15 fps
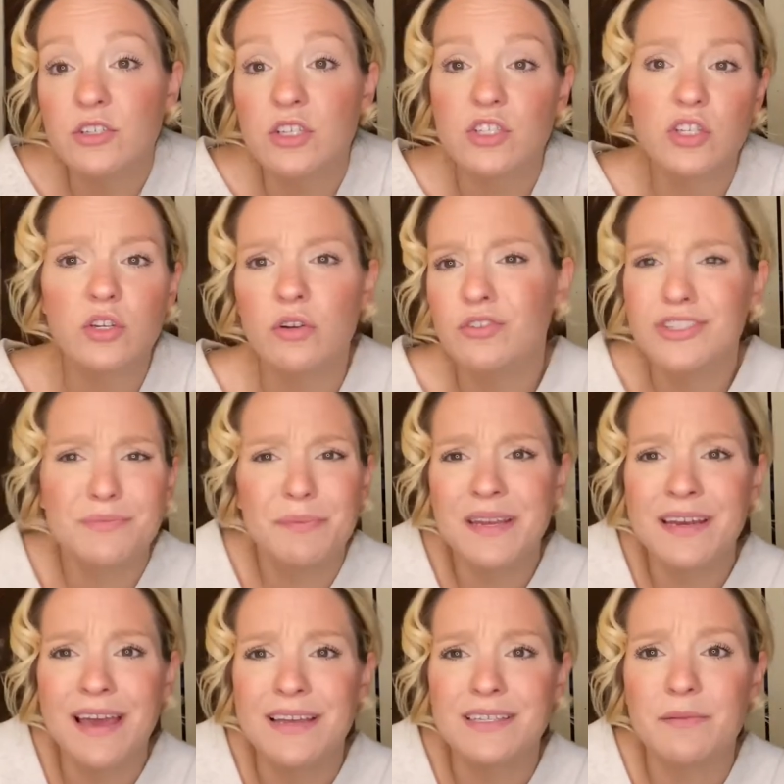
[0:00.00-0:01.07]
Just, you know, just be
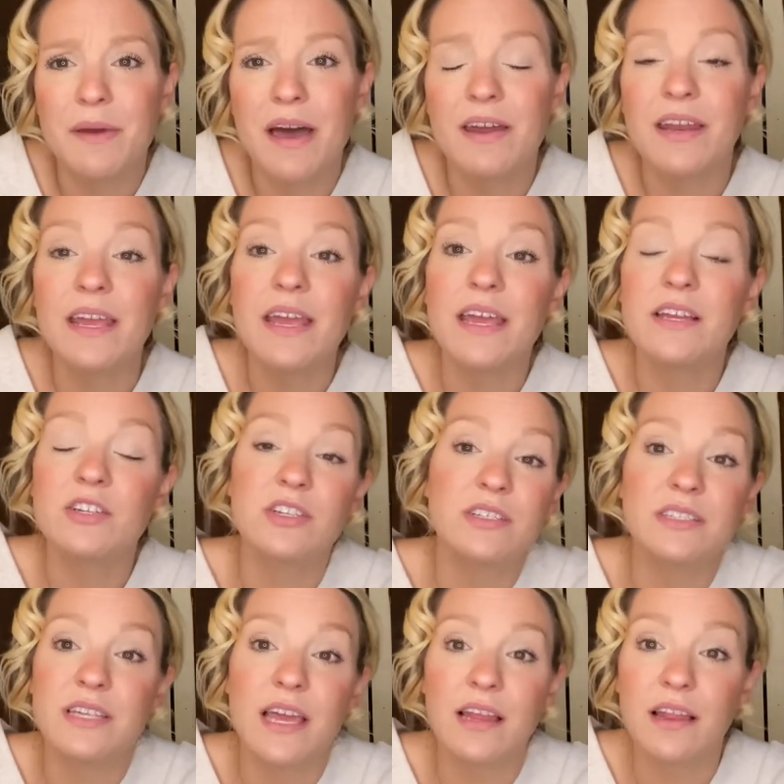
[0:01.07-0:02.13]
nice about it and
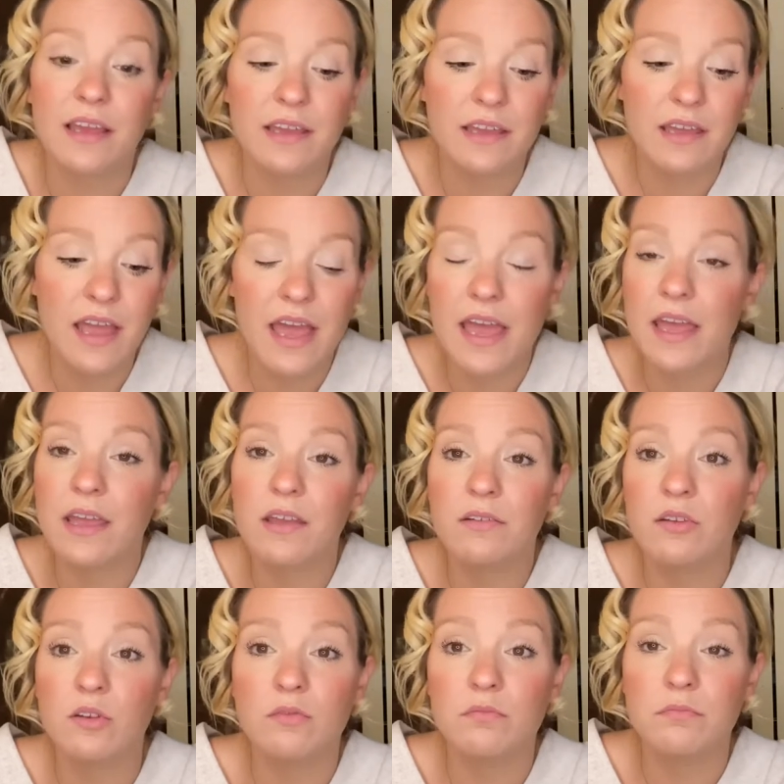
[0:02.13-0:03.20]
just say like, "Hey,
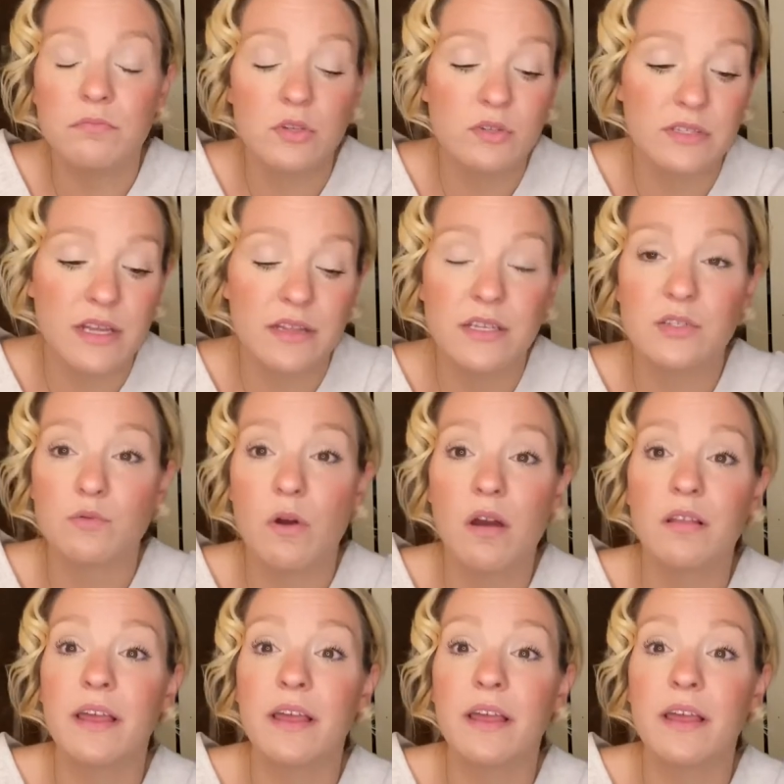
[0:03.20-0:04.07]
you you said this wrong."